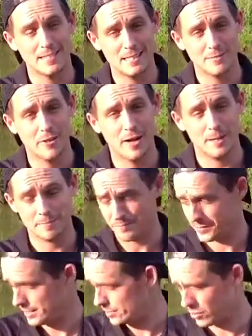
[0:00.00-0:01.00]
if that.
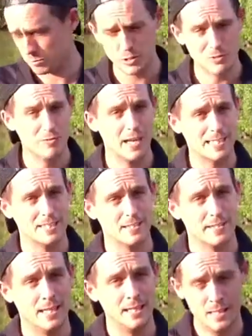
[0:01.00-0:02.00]
There's not much flex in
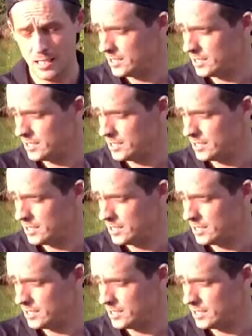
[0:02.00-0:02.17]
that.